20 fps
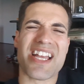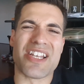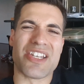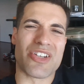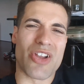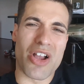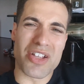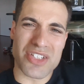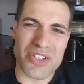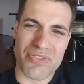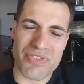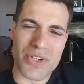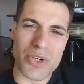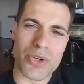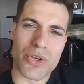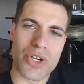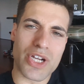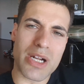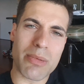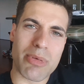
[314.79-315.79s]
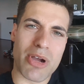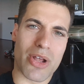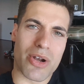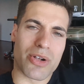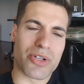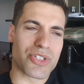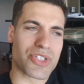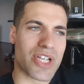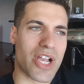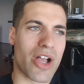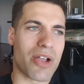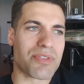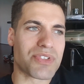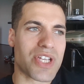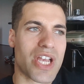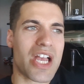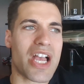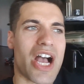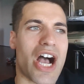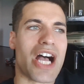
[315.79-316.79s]
not to feel good about
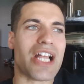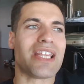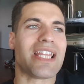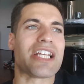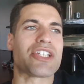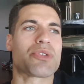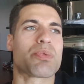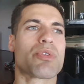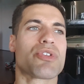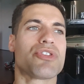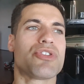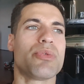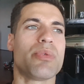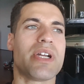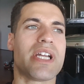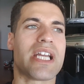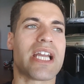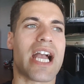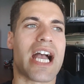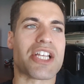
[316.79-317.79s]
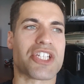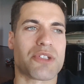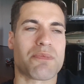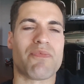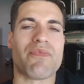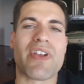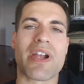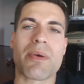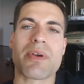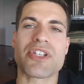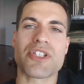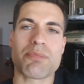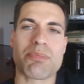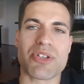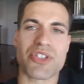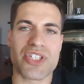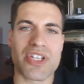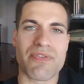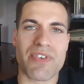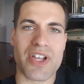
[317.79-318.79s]
ourselves unless we're doing a very
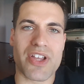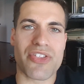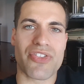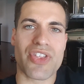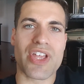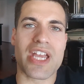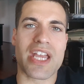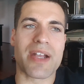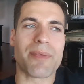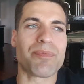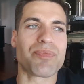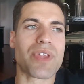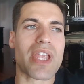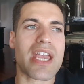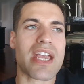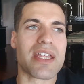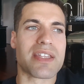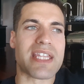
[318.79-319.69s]
specific thing